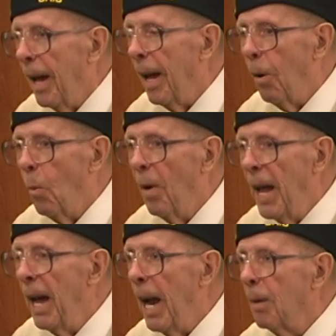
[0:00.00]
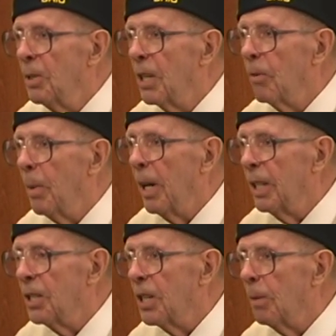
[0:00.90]
Uh, when that happens, everybody
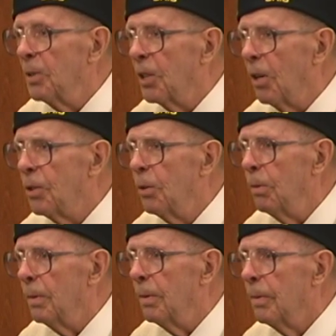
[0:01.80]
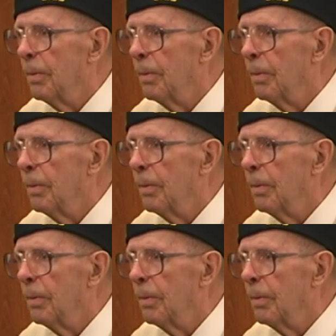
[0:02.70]
gets up and starts shooting.